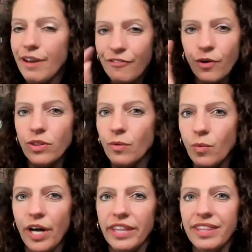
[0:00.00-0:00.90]
before the
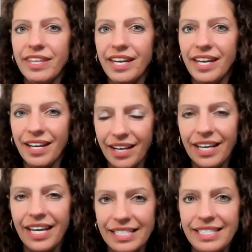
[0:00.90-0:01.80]
one thing
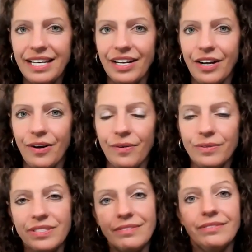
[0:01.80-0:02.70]
kicks in and
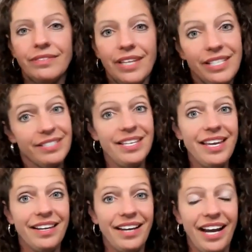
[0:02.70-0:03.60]
goes, this is it.